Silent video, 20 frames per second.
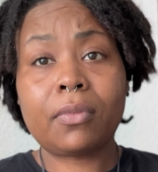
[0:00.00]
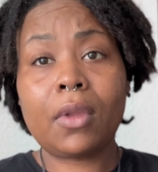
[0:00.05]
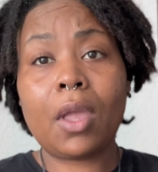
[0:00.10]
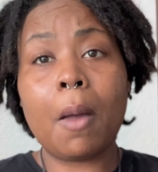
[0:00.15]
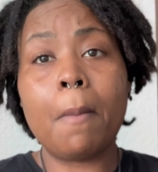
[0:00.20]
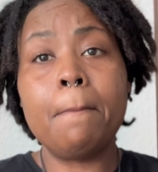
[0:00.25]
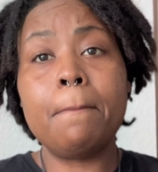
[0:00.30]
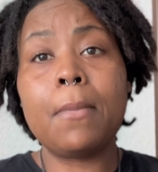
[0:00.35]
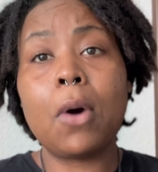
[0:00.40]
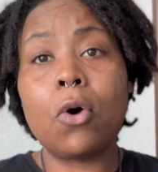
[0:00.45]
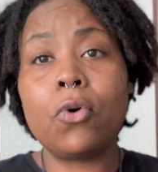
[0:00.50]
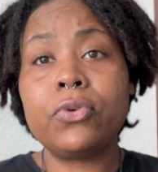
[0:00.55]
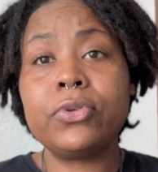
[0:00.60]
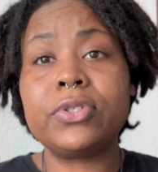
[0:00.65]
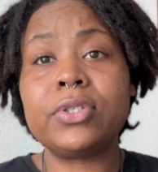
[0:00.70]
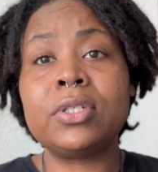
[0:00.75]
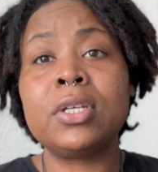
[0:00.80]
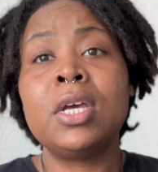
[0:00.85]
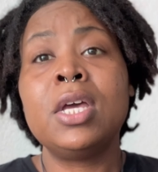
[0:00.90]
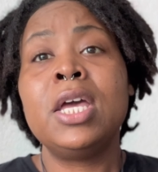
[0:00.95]

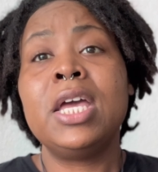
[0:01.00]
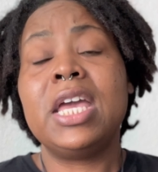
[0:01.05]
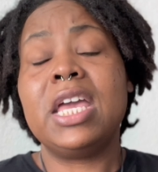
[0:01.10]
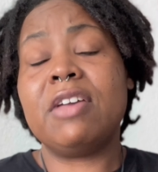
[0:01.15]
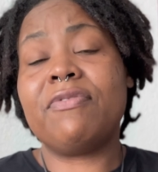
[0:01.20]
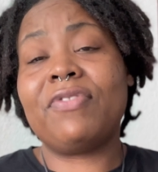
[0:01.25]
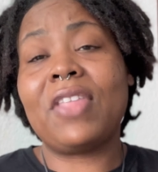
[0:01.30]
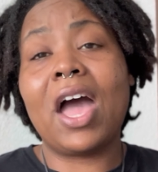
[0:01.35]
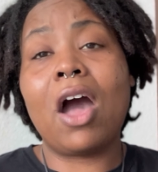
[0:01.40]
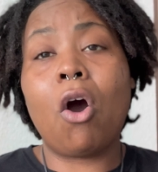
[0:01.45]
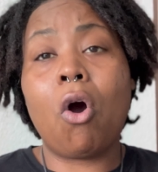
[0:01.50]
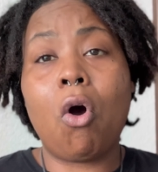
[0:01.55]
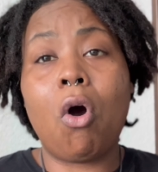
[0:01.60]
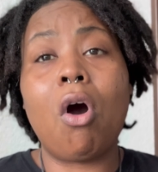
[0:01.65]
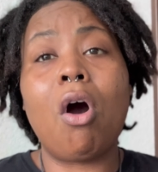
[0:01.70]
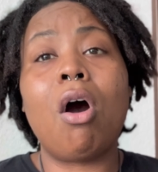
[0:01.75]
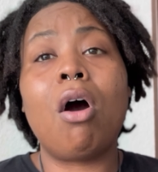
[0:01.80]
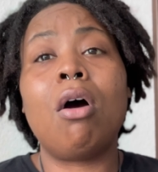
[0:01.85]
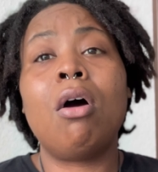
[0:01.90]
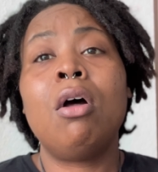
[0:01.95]
Most, if not
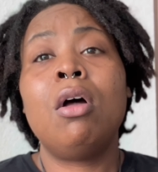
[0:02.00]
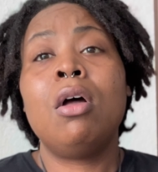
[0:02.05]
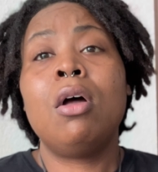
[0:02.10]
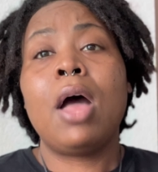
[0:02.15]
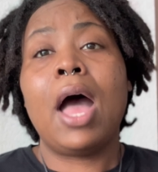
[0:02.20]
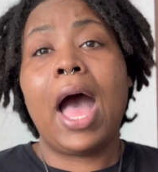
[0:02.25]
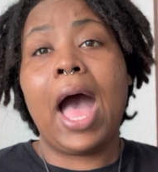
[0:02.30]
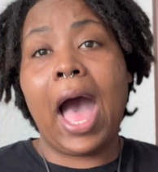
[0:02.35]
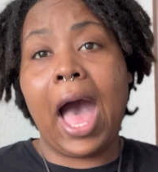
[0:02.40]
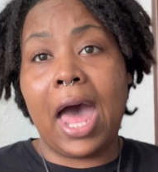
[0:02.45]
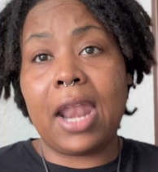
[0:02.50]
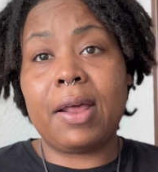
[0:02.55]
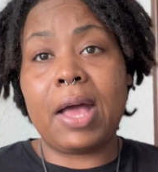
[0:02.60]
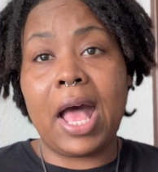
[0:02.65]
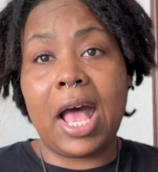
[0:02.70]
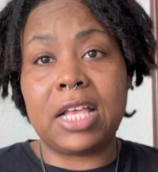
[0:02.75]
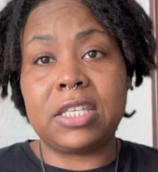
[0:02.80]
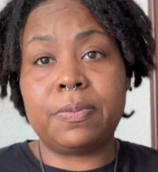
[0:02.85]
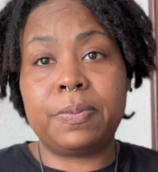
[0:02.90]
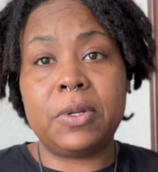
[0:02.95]
all,
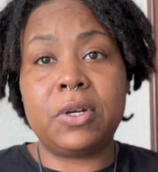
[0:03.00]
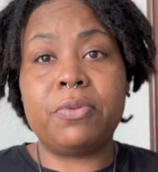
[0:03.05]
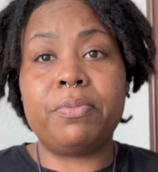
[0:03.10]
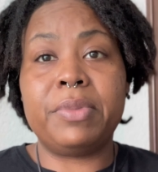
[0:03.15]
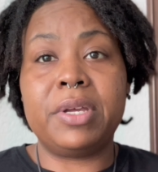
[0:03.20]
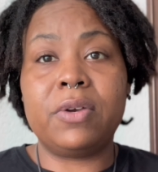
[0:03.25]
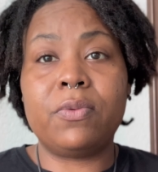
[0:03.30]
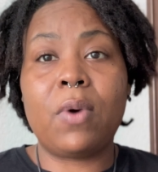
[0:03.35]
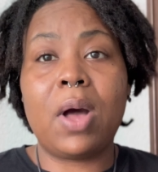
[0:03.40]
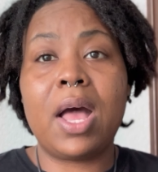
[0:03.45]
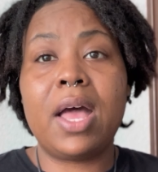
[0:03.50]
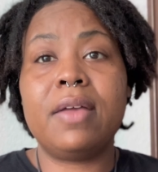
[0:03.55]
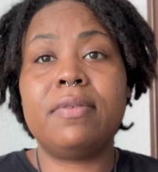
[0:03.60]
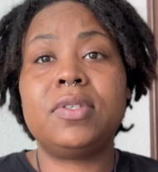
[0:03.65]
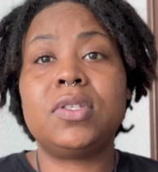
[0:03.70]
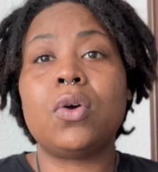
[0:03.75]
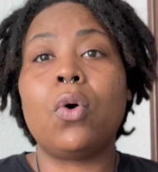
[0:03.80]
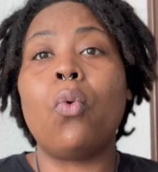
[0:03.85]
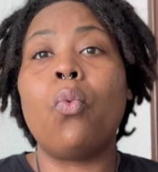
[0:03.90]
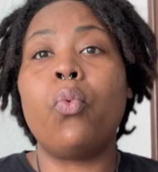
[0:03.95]
out-of-hospital midwives
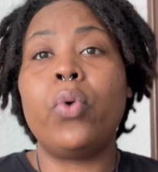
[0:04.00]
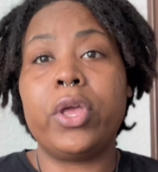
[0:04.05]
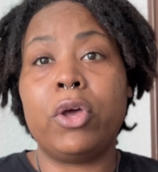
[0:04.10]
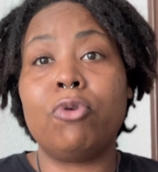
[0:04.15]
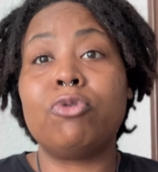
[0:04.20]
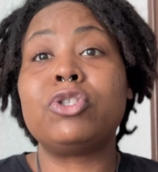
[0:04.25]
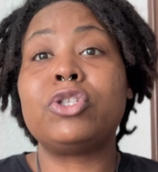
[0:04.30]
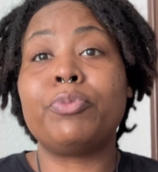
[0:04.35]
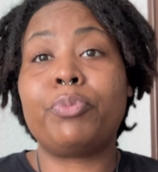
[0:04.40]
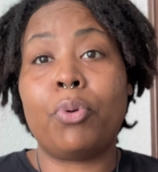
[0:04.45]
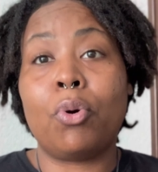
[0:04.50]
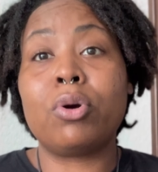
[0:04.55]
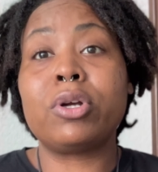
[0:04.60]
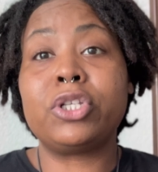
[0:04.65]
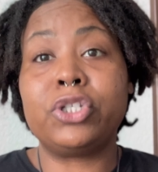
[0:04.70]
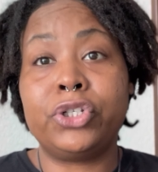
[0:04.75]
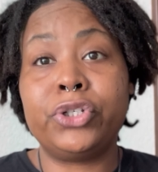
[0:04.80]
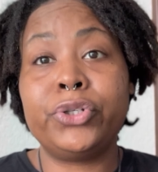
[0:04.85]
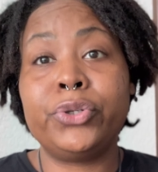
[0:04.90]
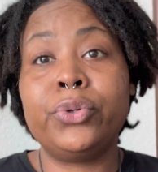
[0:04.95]
will
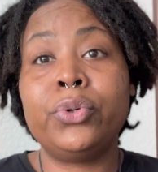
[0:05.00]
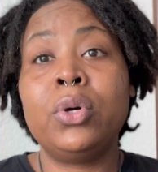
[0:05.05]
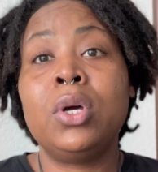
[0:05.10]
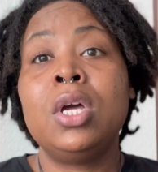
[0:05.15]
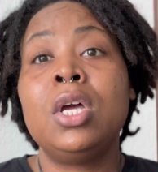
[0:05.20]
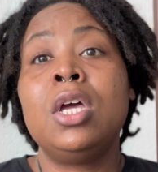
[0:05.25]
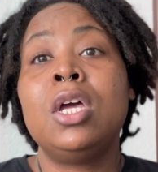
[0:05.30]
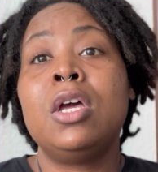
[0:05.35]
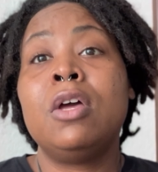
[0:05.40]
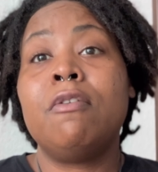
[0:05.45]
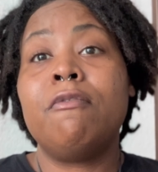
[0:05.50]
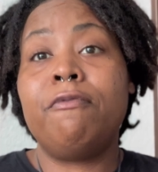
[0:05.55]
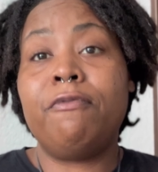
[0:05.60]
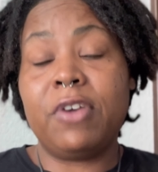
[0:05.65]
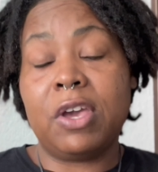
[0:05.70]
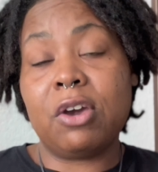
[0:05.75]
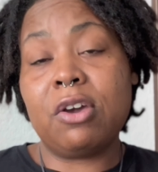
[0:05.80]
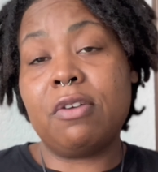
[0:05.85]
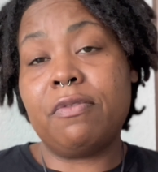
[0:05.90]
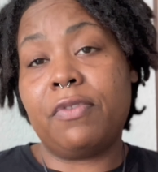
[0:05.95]
support you
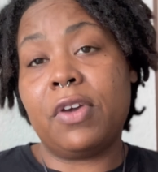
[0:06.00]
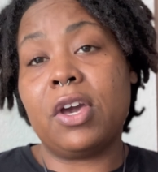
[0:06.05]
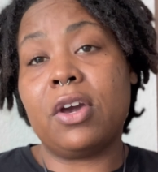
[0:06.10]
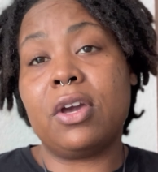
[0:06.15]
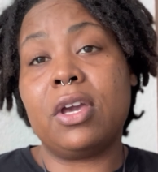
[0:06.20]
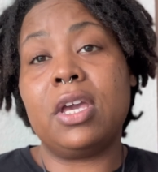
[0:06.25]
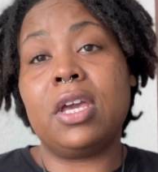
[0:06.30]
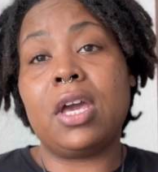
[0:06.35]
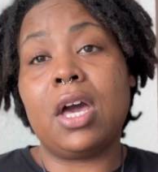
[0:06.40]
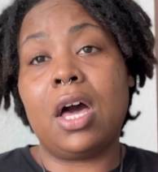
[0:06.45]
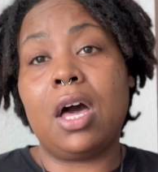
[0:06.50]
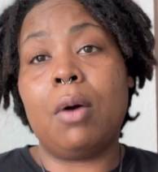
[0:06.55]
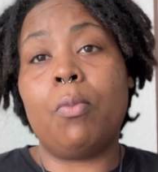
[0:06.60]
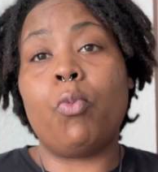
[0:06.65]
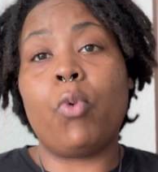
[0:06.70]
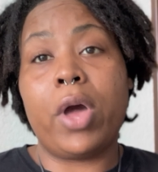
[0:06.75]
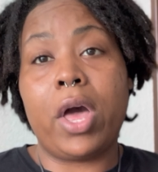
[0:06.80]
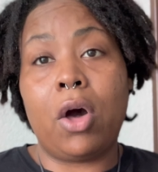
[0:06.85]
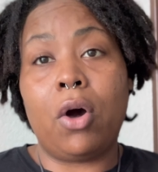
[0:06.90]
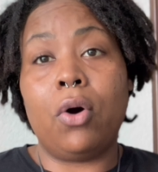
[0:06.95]
very
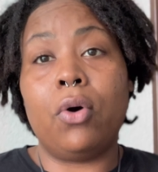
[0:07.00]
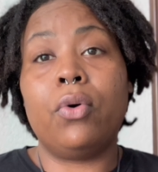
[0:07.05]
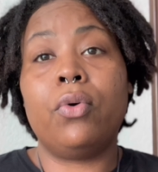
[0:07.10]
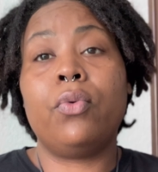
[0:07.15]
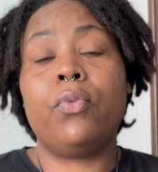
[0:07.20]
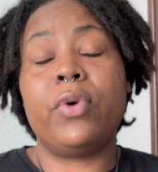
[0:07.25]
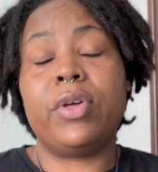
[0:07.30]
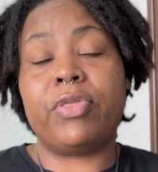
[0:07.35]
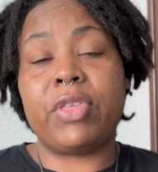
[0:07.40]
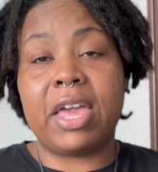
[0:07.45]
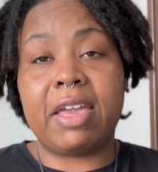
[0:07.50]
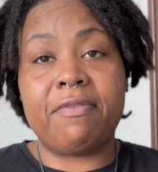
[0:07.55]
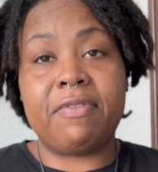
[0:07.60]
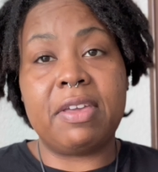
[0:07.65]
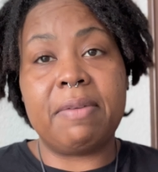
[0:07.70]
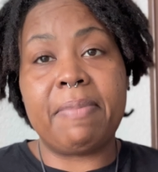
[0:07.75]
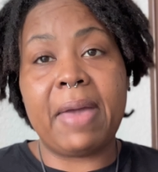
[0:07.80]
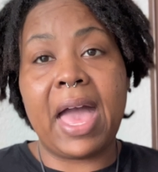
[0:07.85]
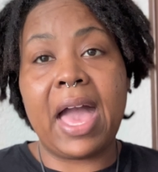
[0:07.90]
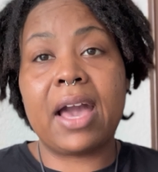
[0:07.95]
well with a
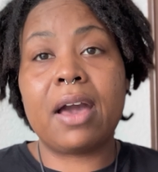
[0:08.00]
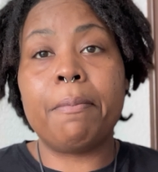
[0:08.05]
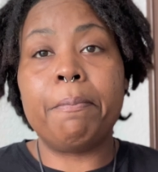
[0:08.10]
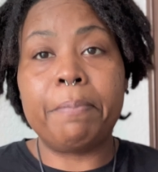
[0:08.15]
VBAC.